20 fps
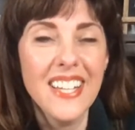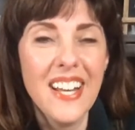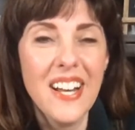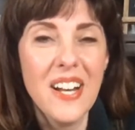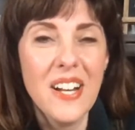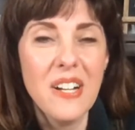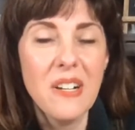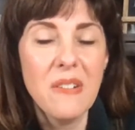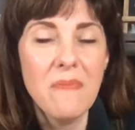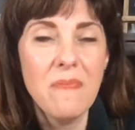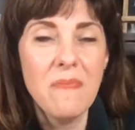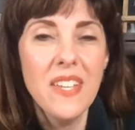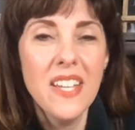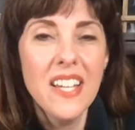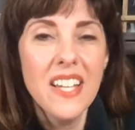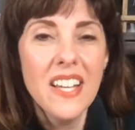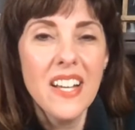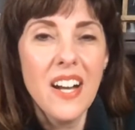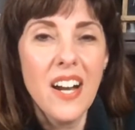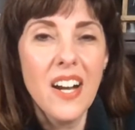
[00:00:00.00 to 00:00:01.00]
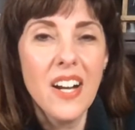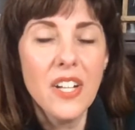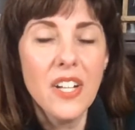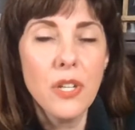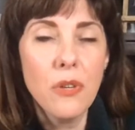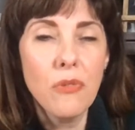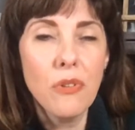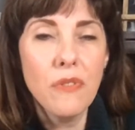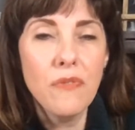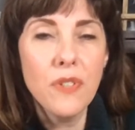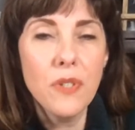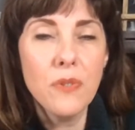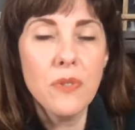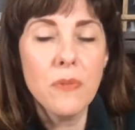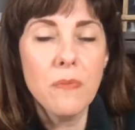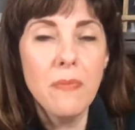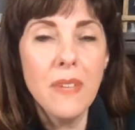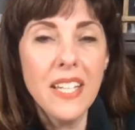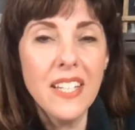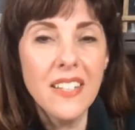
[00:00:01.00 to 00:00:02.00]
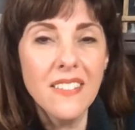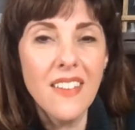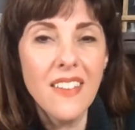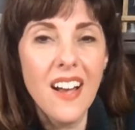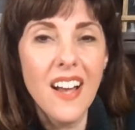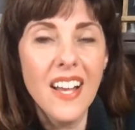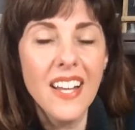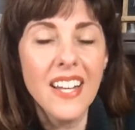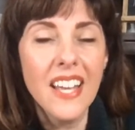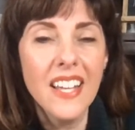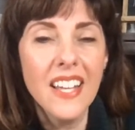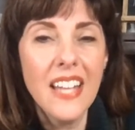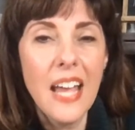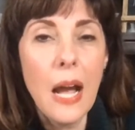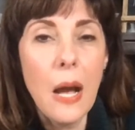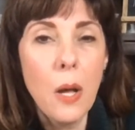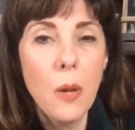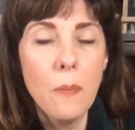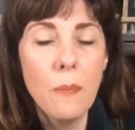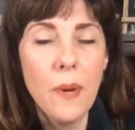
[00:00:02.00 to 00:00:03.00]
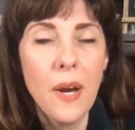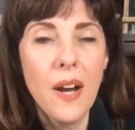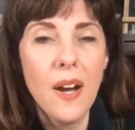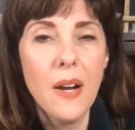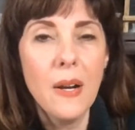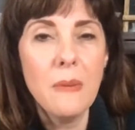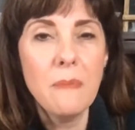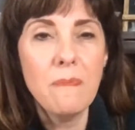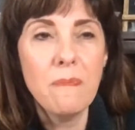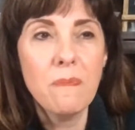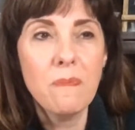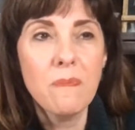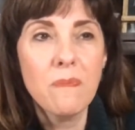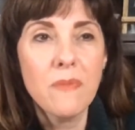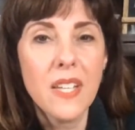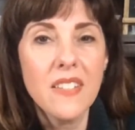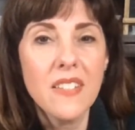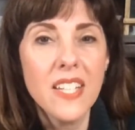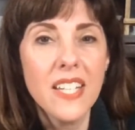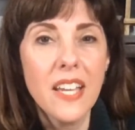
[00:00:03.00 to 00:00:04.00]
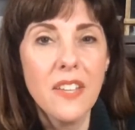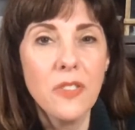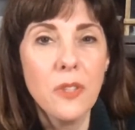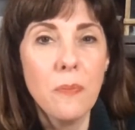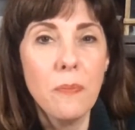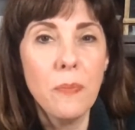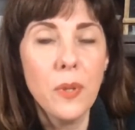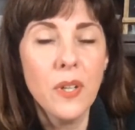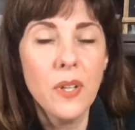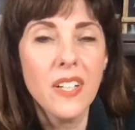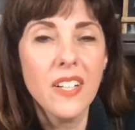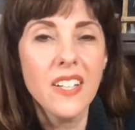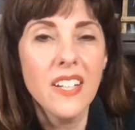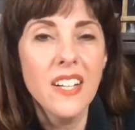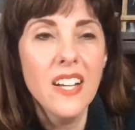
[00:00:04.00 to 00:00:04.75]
Your reviews mean a lot and help to get the book